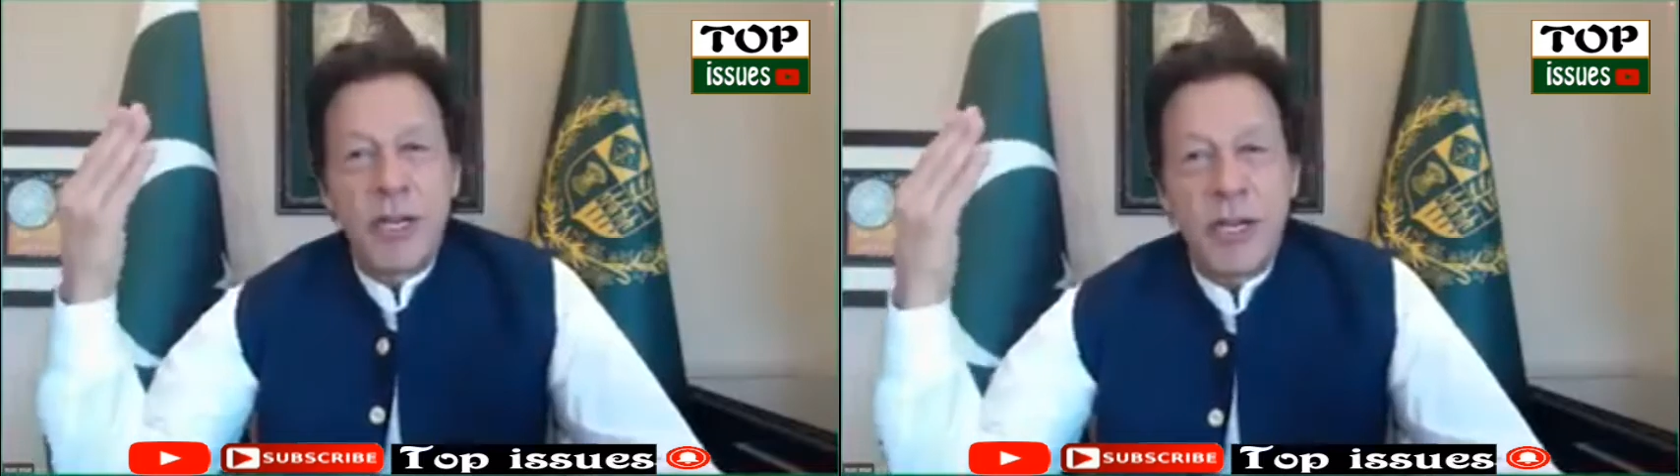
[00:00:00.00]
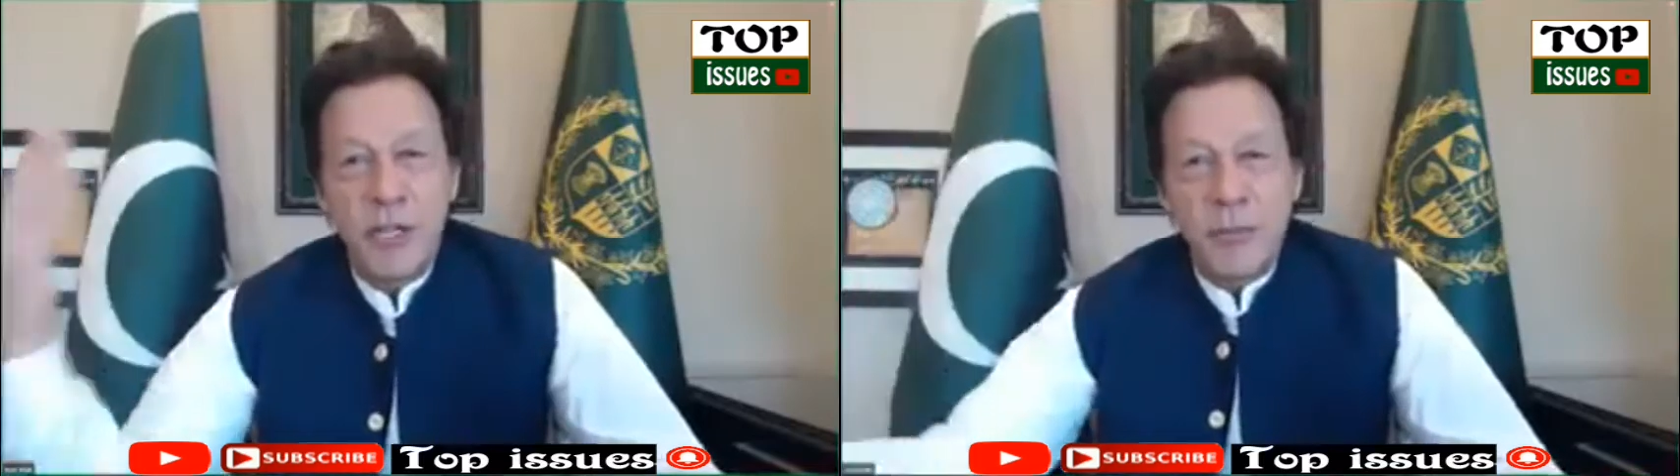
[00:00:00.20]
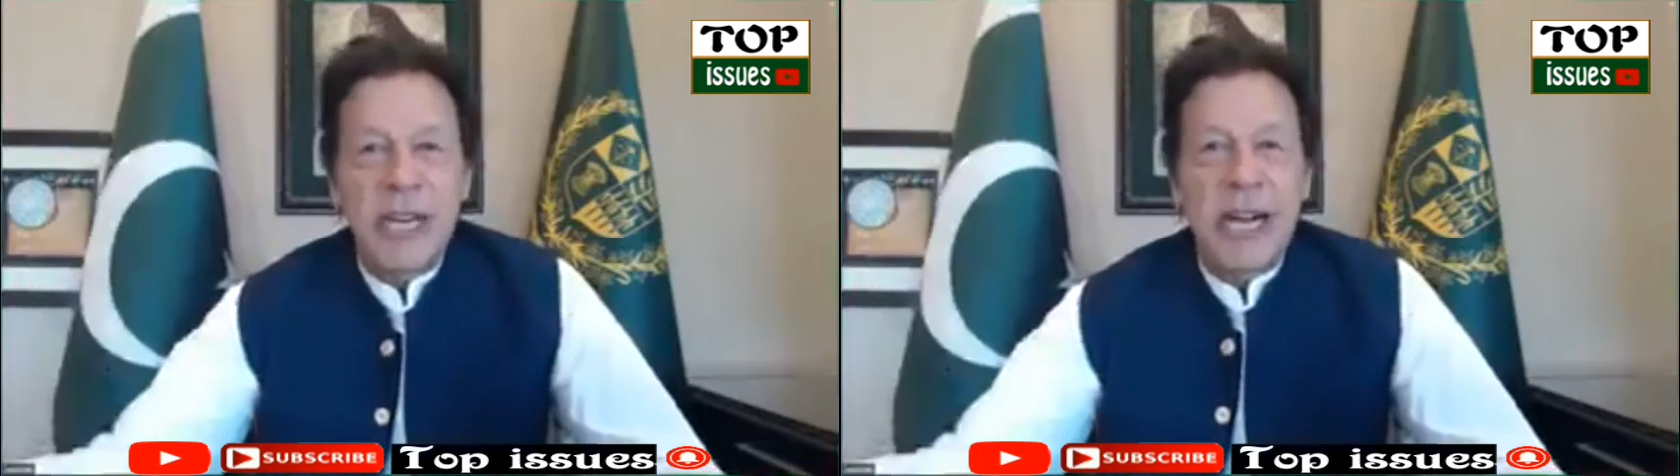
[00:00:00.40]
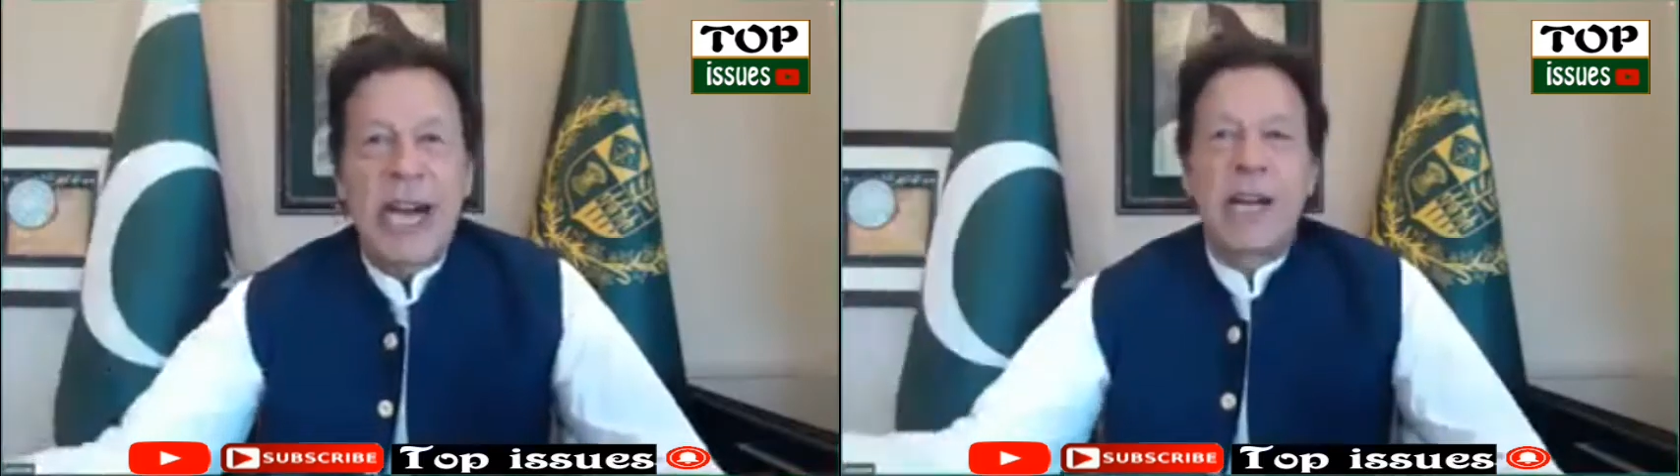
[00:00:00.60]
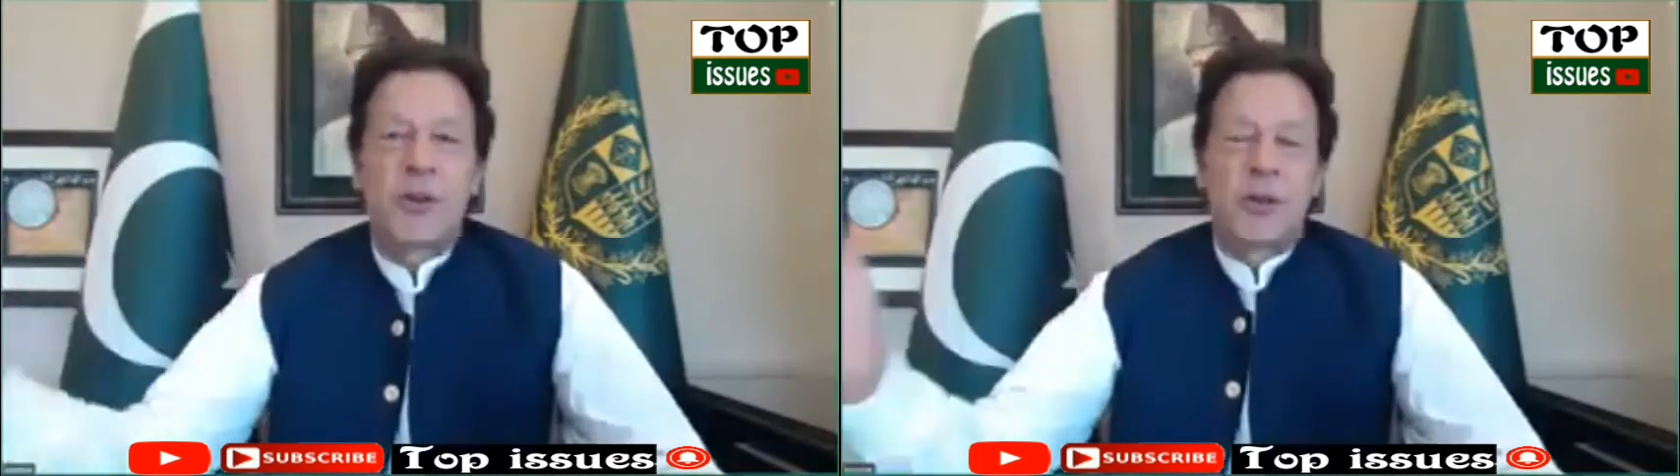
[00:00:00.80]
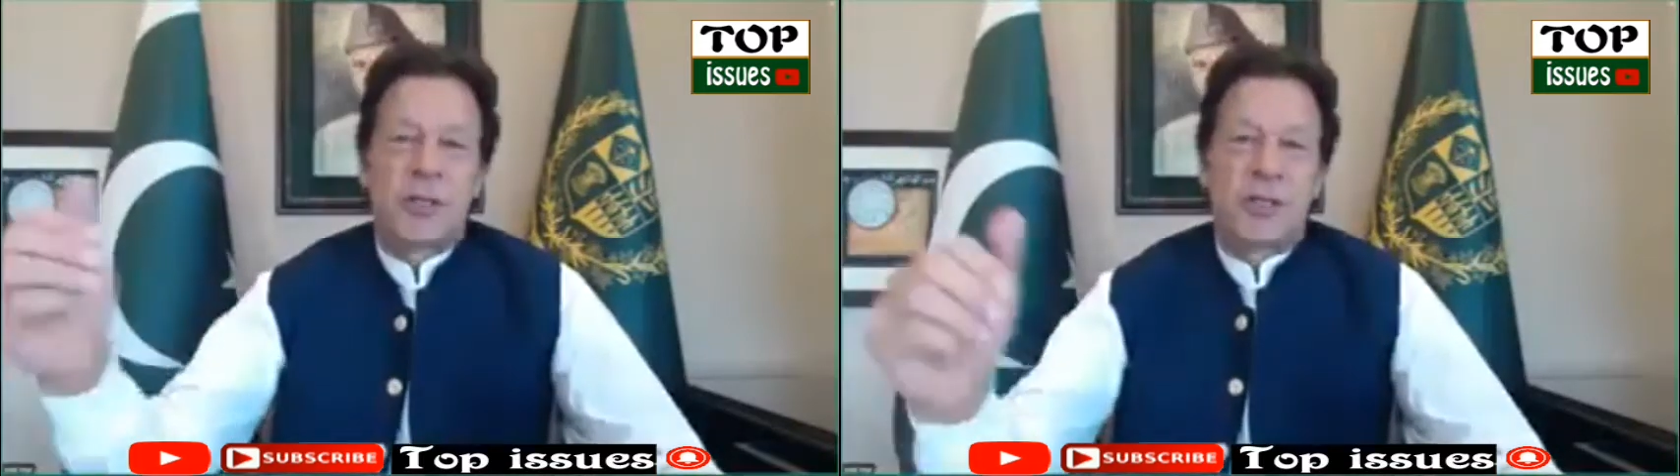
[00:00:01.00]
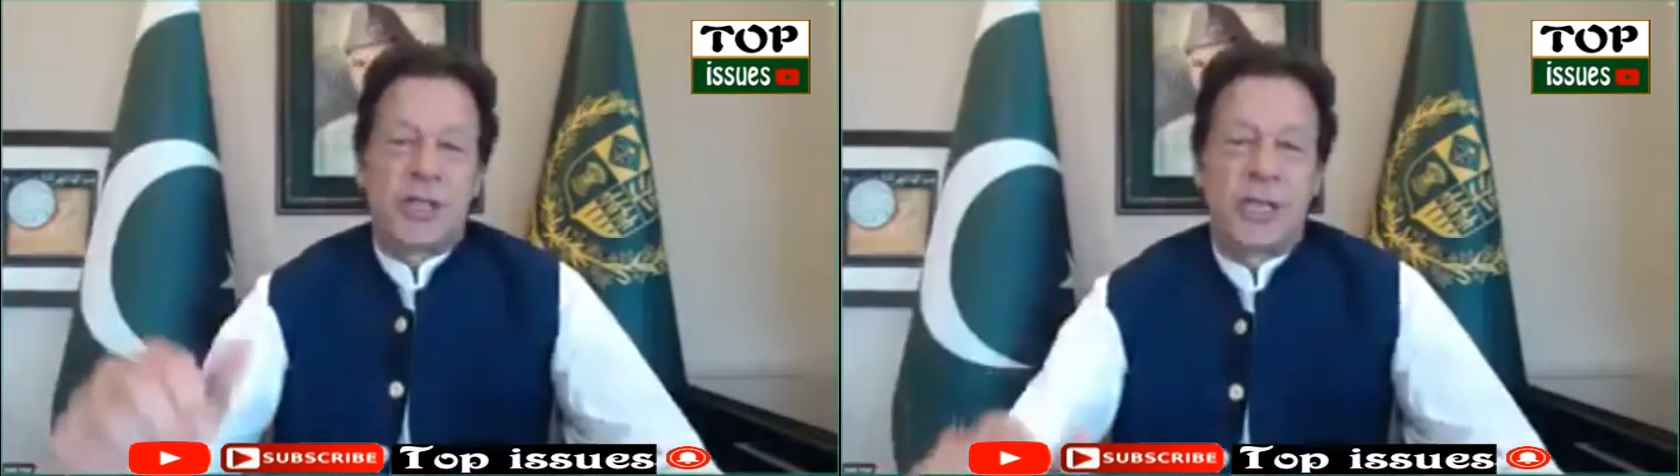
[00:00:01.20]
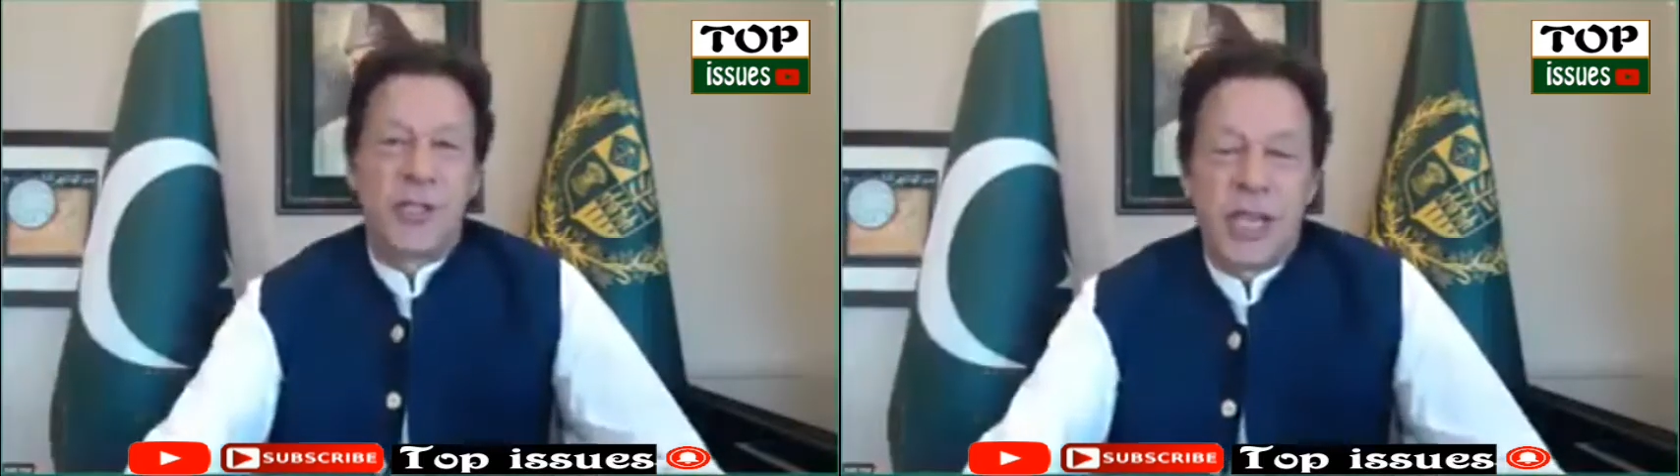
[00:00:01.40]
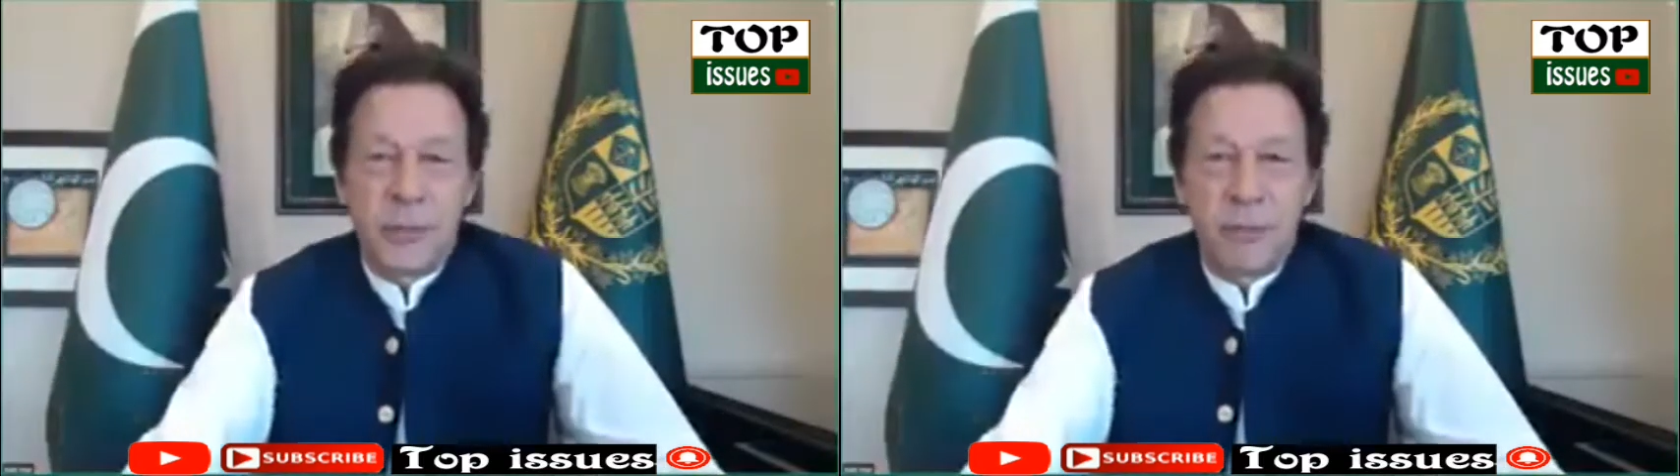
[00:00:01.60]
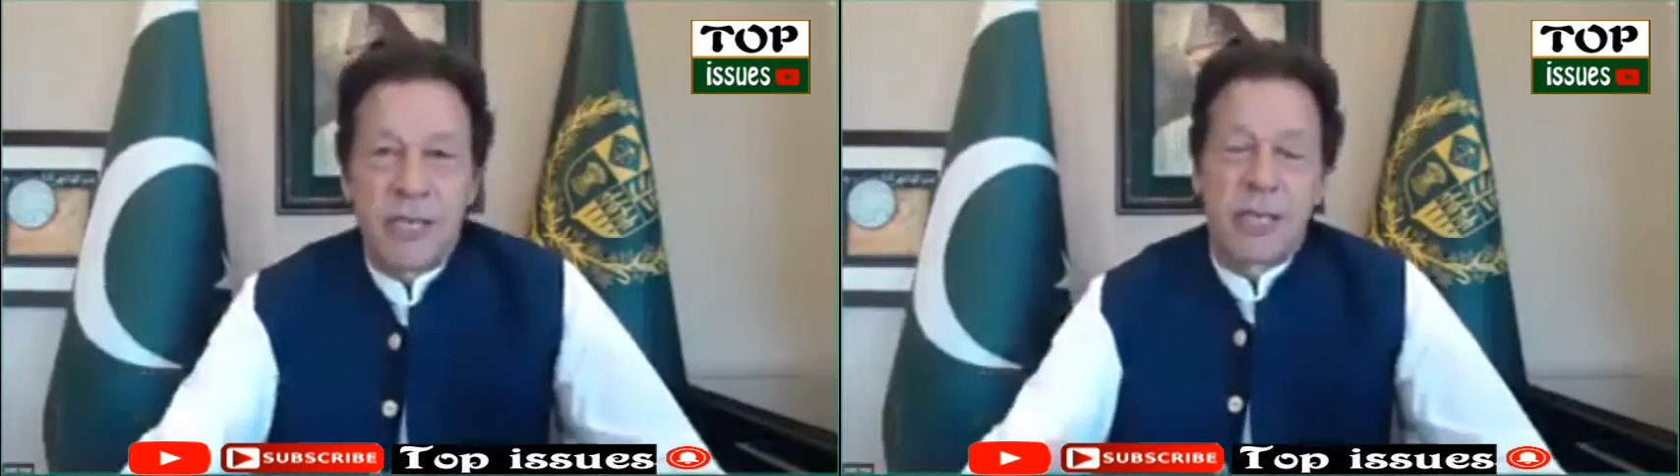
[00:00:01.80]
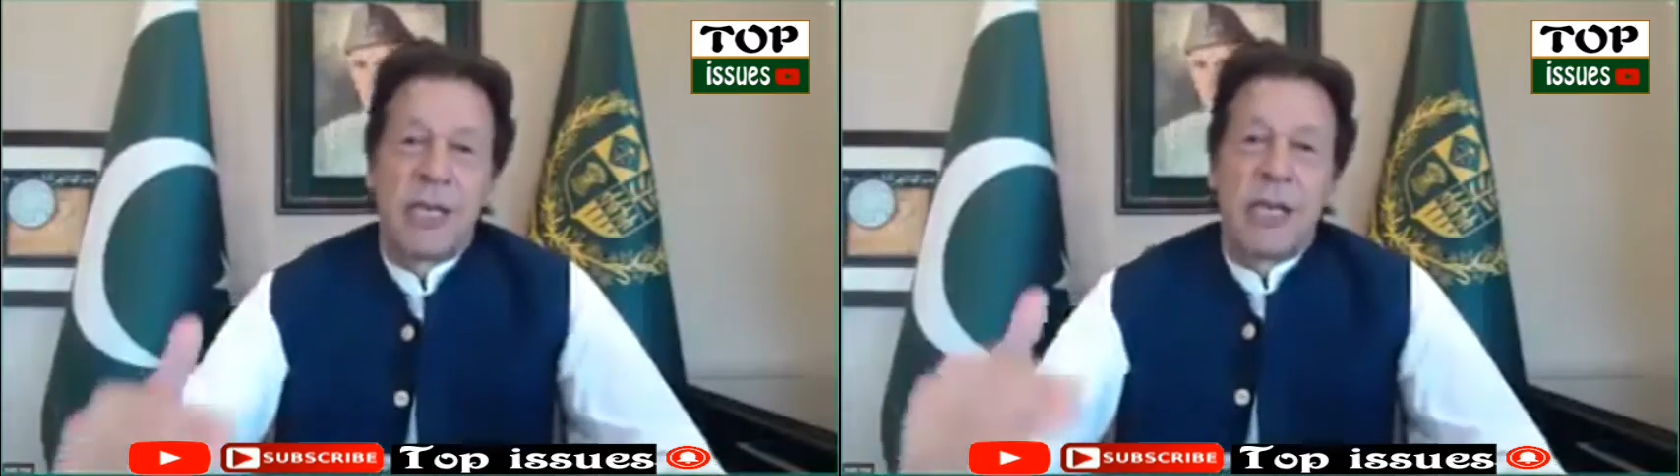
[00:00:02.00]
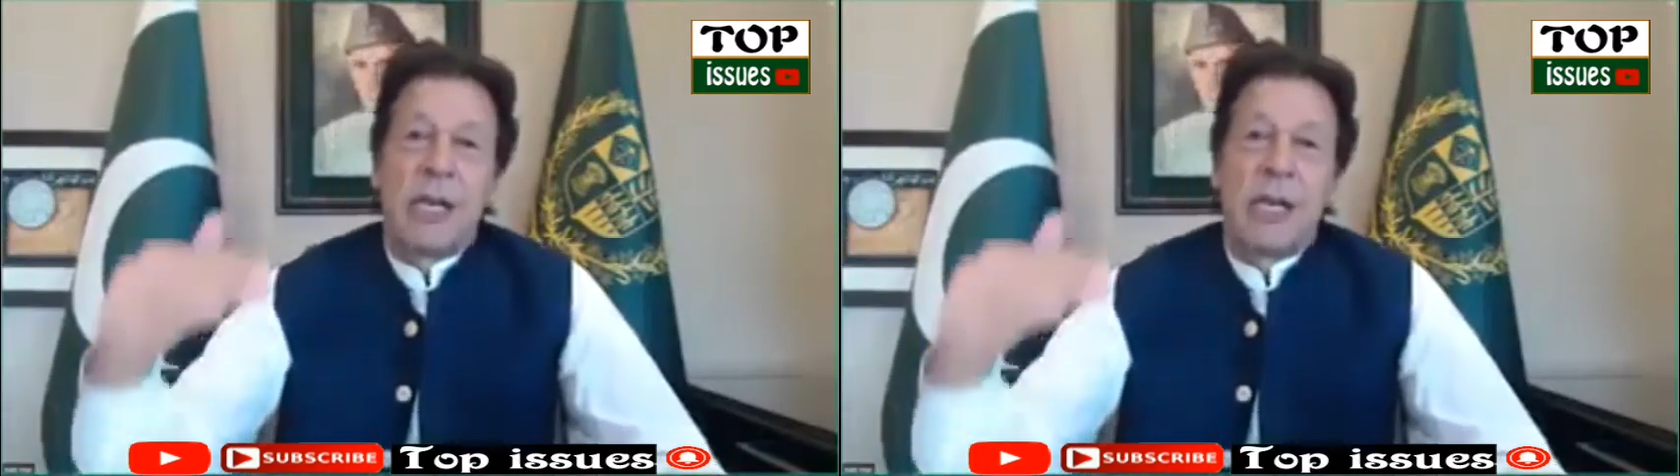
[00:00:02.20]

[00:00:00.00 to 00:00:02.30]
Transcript: and Kashmir High Court judgment.